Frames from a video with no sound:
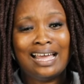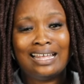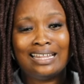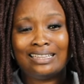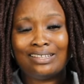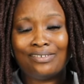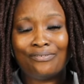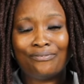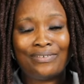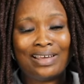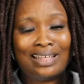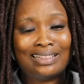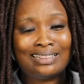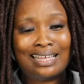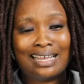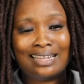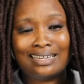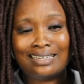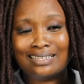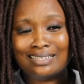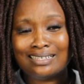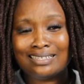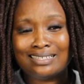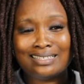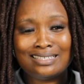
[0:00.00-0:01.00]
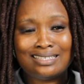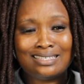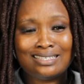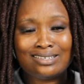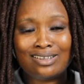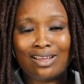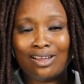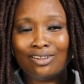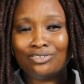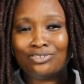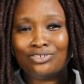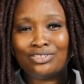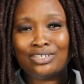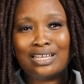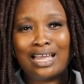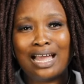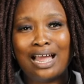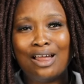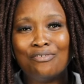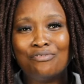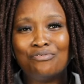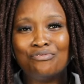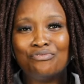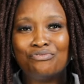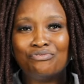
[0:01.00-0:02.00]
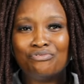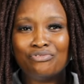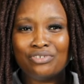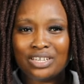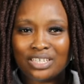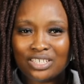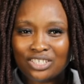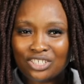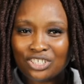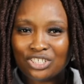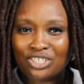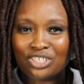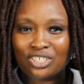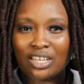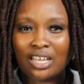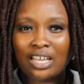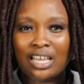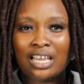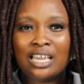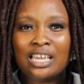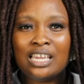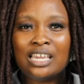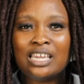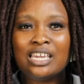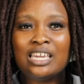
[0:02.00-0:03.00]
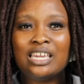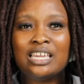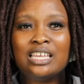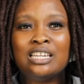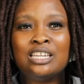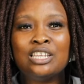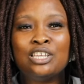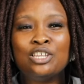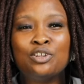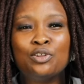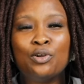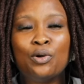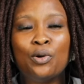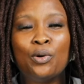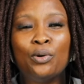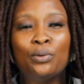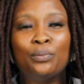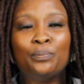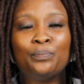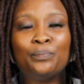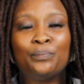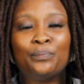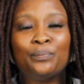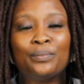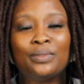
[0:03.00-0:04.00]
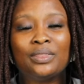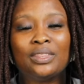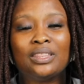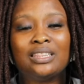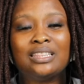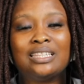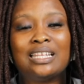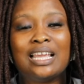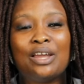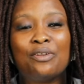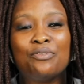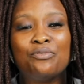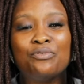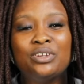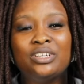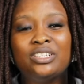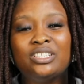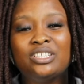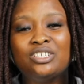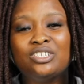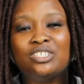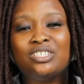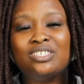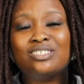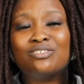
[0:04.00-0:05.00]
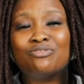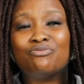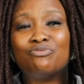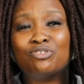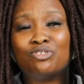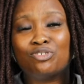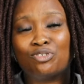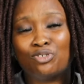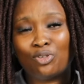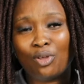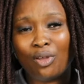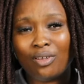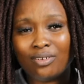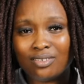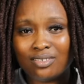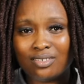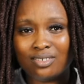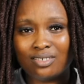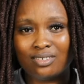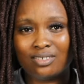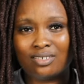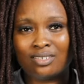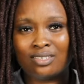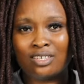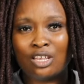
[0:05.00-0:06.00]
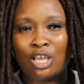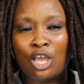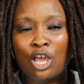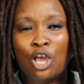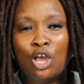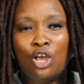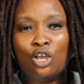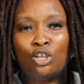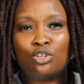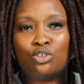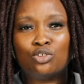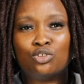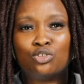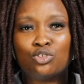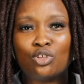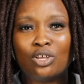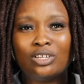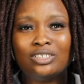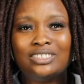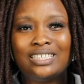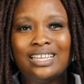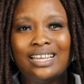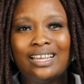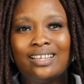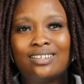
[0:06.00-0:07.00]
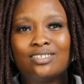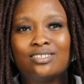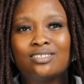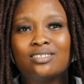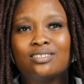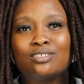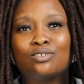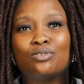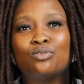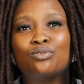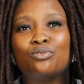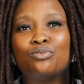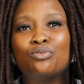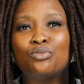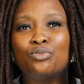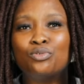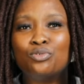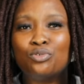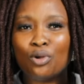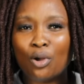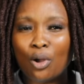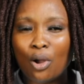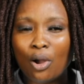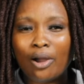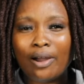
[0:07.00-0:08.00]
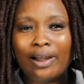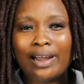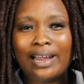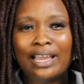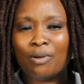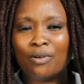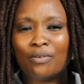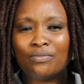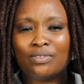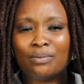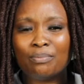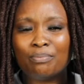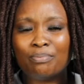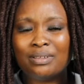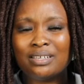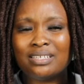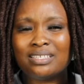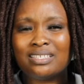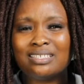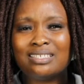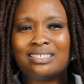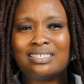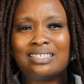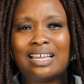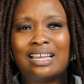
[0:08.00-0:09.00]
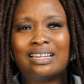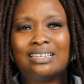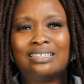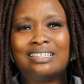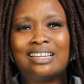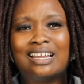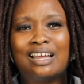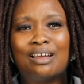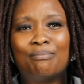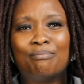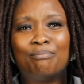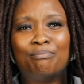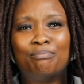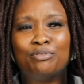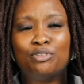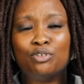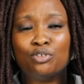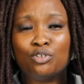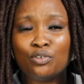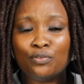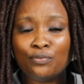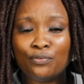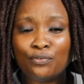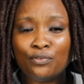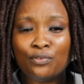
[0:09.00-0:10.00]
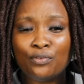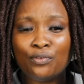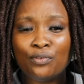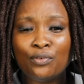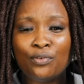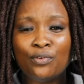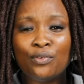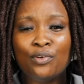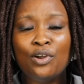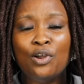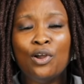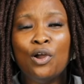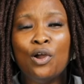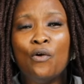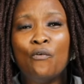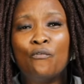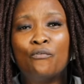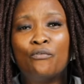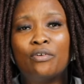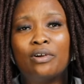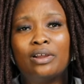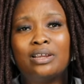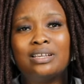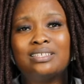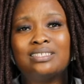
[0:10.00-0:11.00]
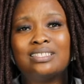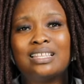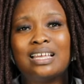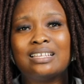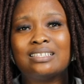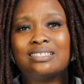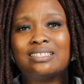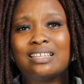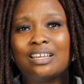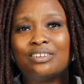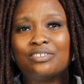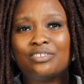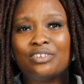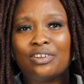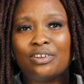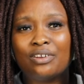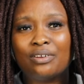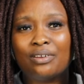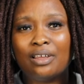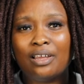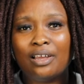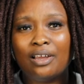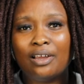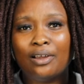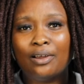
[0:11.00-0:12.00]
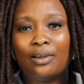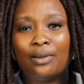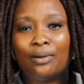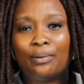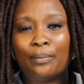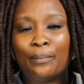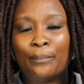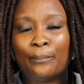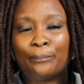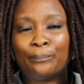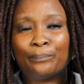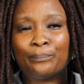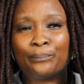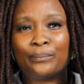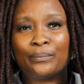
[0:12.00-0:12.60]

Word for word: the fact that this country are rich in, you know, they are rich in these resources such as crude oil. Some of the places that they are beautiful, for instance, Saudi, um,